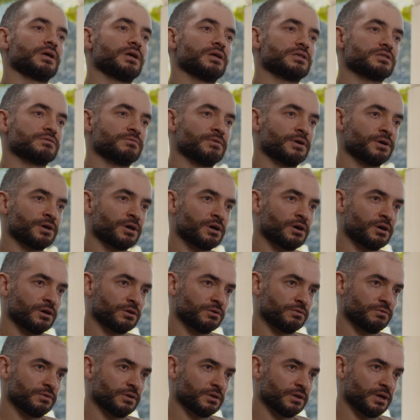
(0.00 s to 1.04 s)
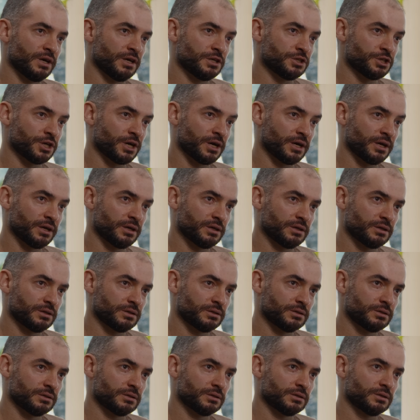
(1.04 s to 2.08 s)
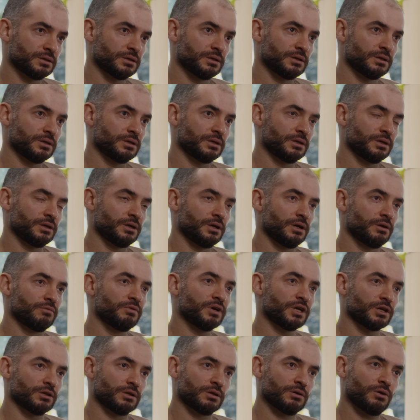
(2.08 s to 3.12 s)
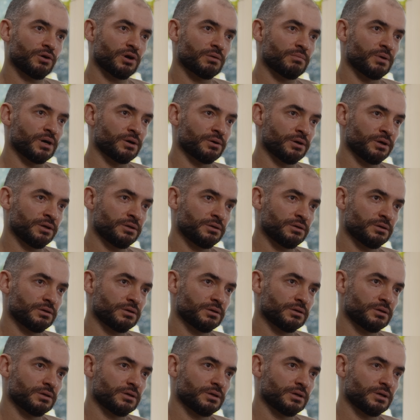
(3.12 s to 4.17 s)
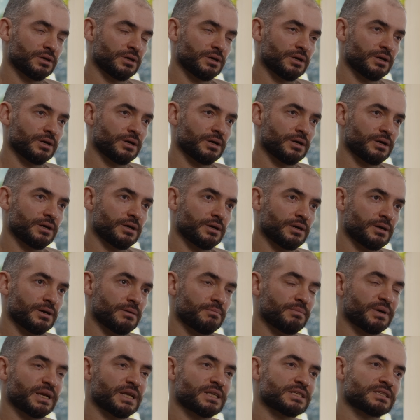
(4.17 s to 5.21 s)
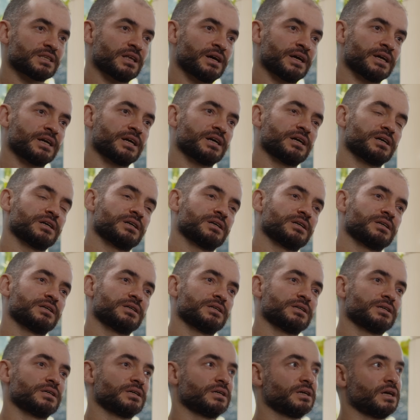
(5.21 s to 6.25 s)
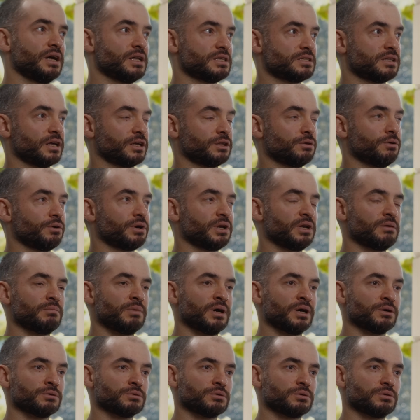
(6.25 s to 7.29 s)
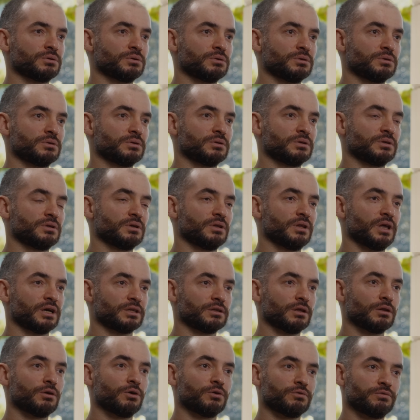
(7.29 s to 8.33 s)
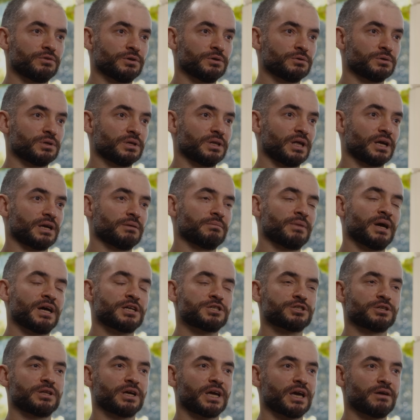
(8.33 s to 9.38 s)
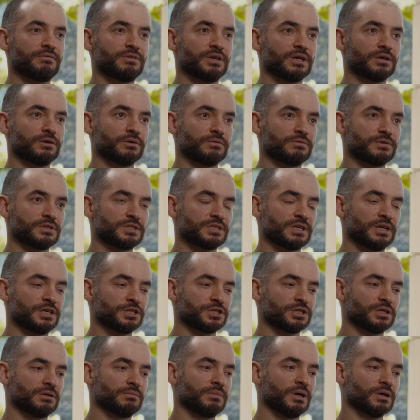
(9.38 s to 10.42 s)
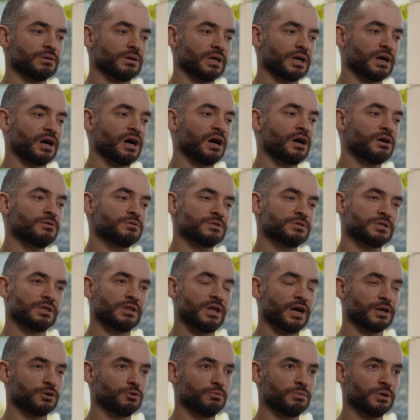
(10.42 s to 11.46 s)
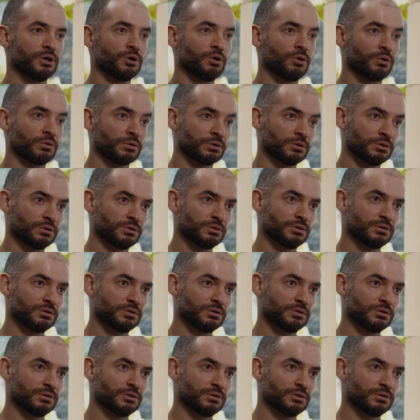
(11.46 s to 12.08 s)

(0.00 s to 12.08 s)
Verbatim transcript: It's very hard to feel the AGI. We can talk about it, but it's like it's like talking about like the long future. Like imagine like having a conversation about like how is it like to be old